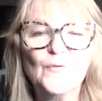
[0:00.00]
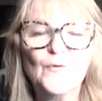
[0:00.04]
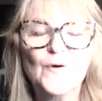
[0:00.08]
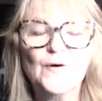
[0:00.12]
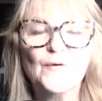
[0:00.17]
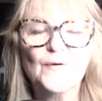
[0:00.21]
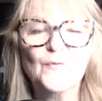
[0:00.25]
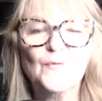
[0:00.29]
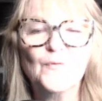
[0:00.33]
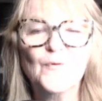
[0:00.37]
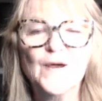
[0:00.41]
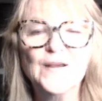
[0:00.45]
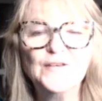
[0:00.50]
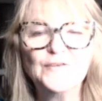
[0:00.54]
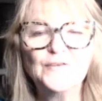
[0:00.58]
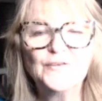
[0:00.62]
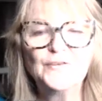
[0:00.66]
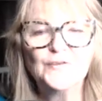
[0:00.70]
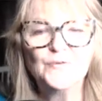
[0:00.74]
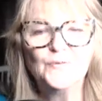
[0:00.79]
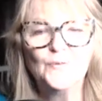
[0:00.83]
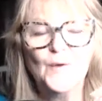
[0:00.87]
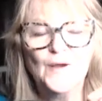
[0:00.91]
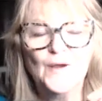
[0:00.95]
What
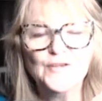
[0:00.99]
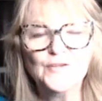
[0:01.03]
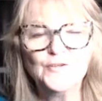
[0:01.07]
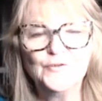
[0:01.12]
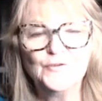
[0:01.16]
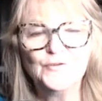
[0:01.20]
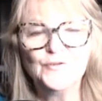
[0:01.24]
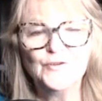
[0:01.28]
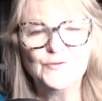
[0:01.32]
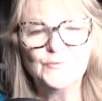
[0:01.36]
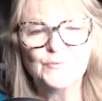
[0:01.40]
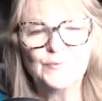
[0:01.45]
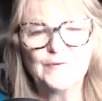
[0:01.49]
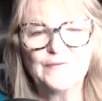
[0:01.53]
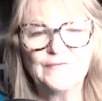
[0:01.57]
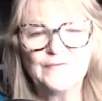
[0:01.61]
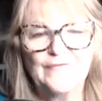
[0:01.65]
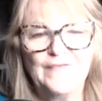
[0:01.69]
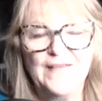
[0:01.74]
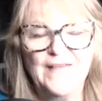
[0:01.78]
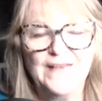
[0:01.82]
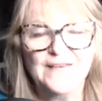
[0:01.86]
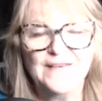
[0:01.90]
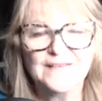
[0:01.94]
could
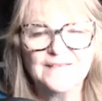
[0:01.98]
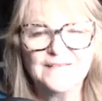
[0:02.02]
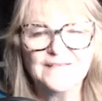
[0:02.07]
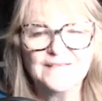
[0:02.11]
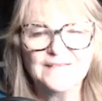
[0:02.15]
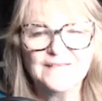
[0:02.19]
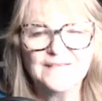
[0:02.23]
prevent